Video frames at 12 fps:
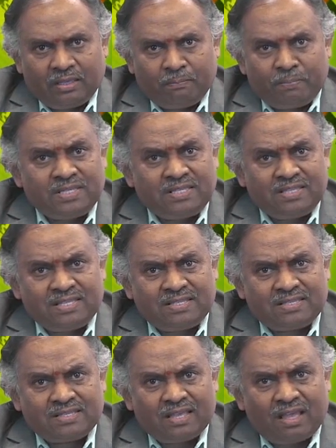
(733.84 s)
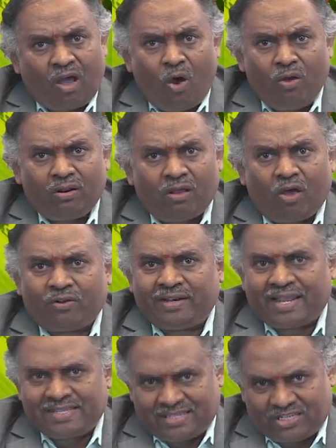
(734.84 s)
business or
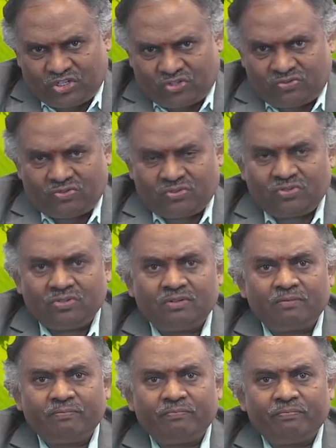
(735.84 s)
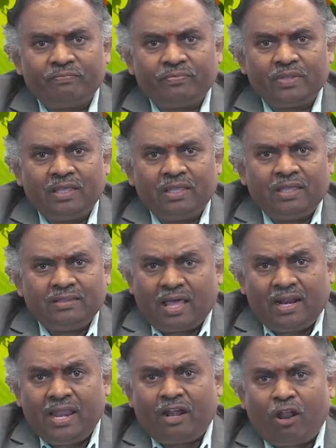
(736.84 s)
organizations. The
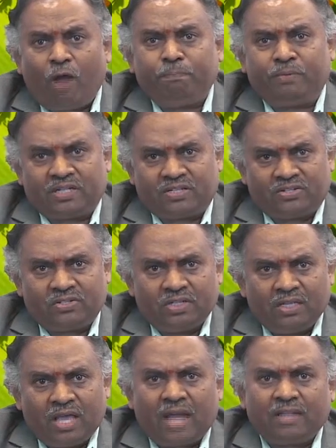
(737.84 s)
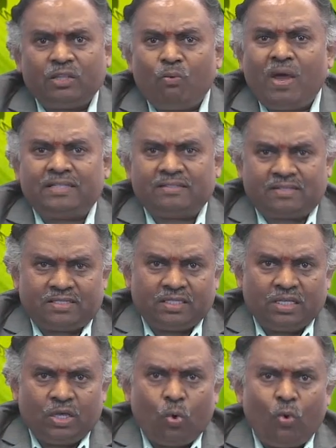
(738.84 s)
early adopters are the ones
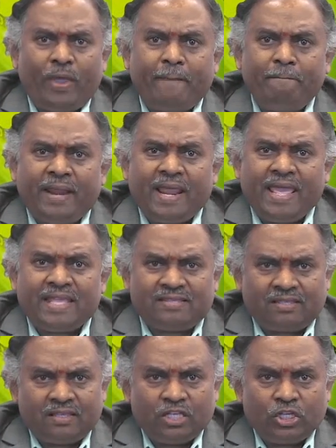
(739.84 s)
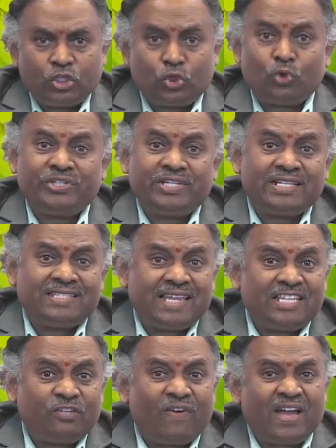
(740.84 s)
who embrace social
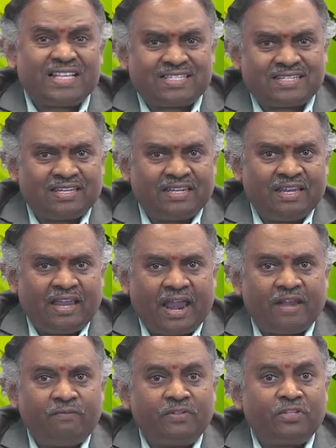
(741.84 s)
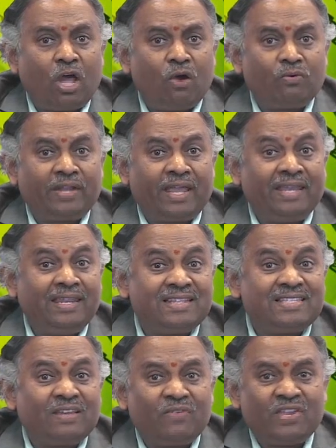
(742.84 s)
change first and without any
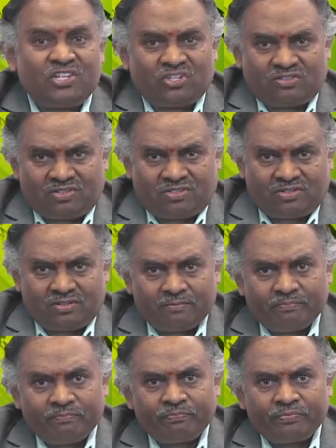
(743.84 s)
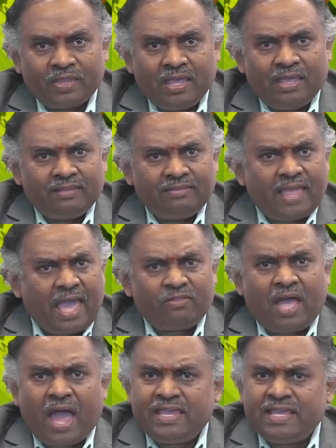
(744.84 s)
reservations. They have the
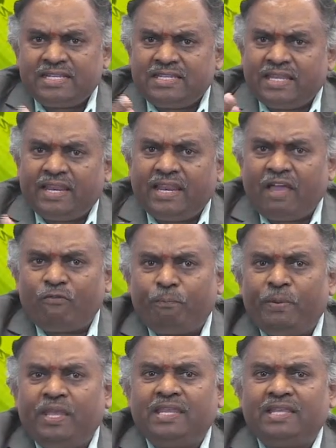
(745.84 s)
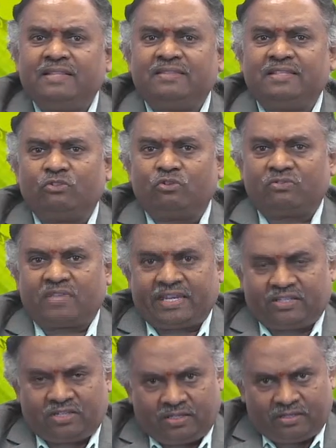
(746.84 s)
highest degree of opinions in
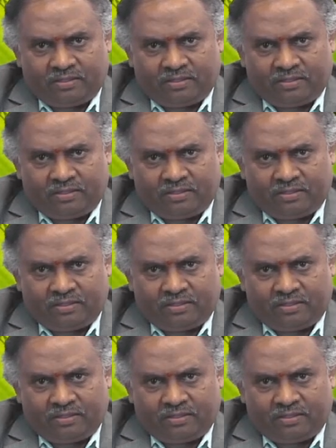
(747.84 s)
society.